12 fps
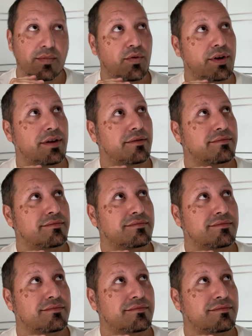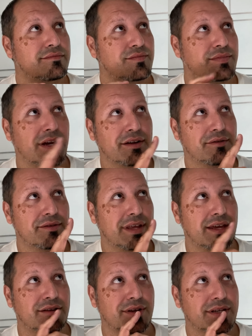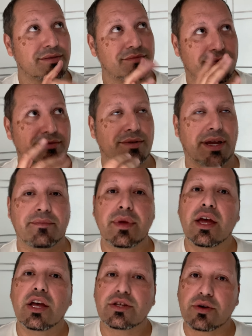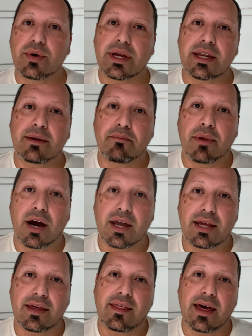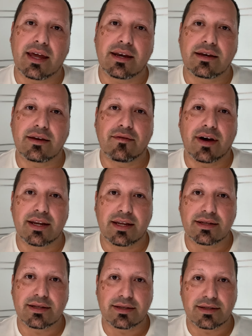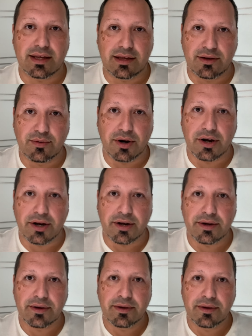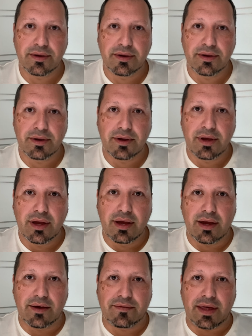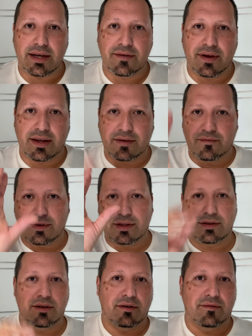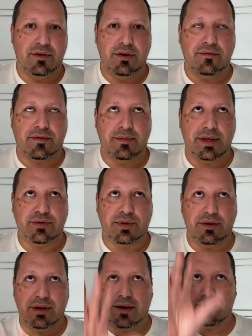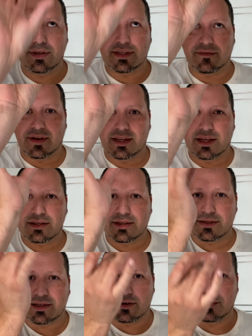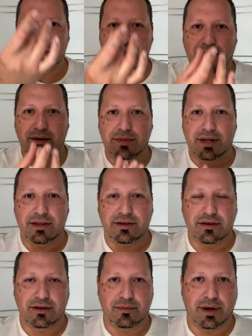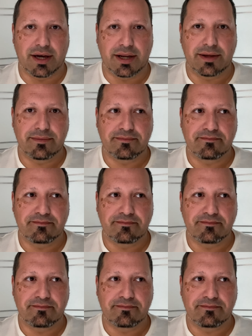Where are going? Not going that direction? Okay. So we can embody that divine essence that you are. If that divine, so view it from this way, you have this divine essence energy coming into your body